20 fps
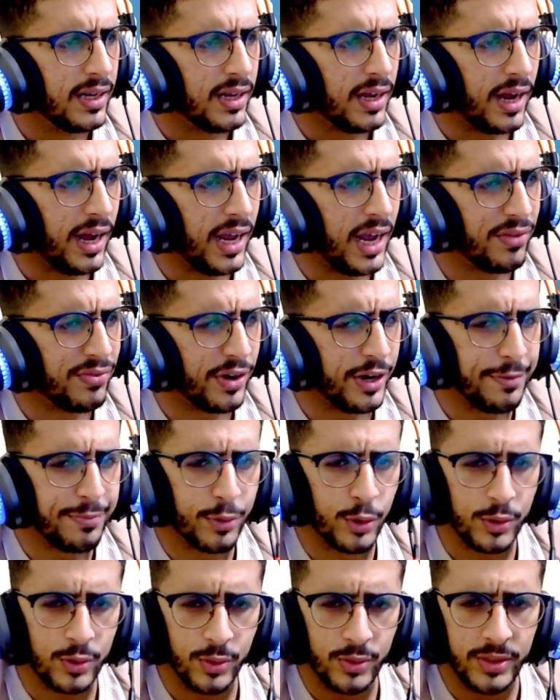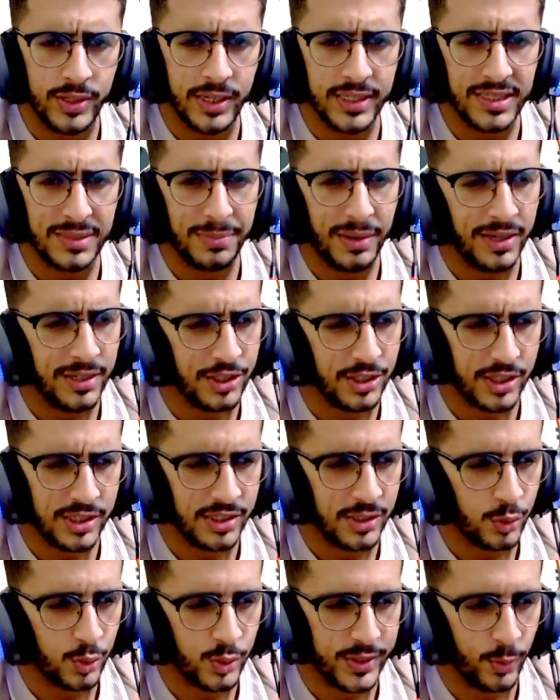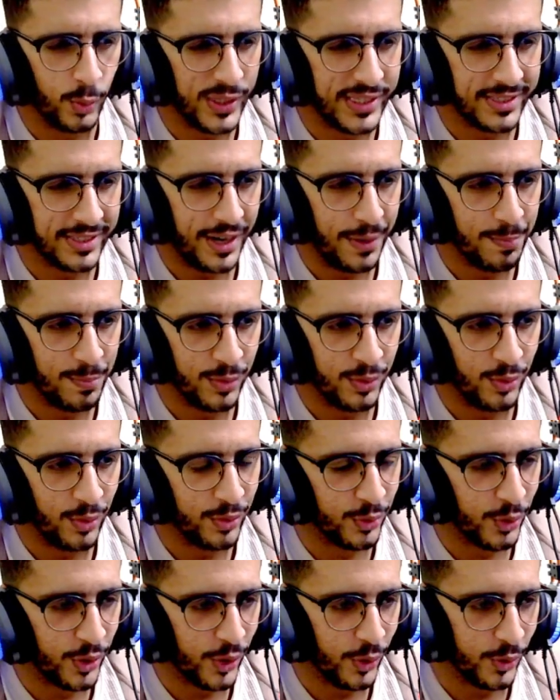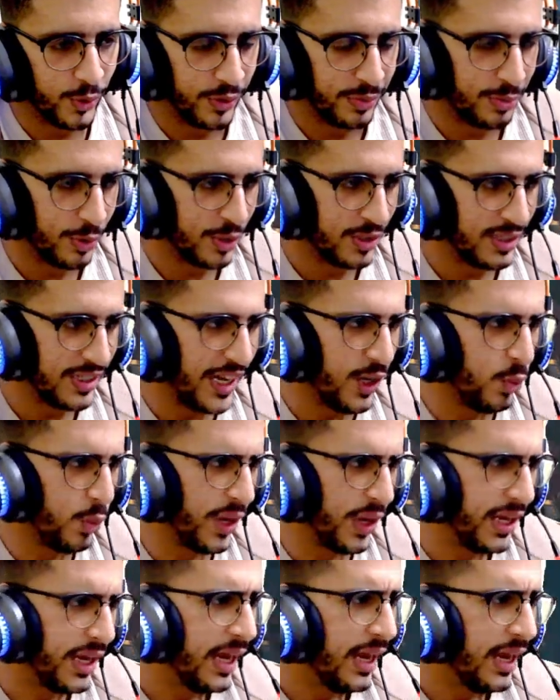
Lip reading: I have a report on this, but let's just not waste time looking on reports. Anyway,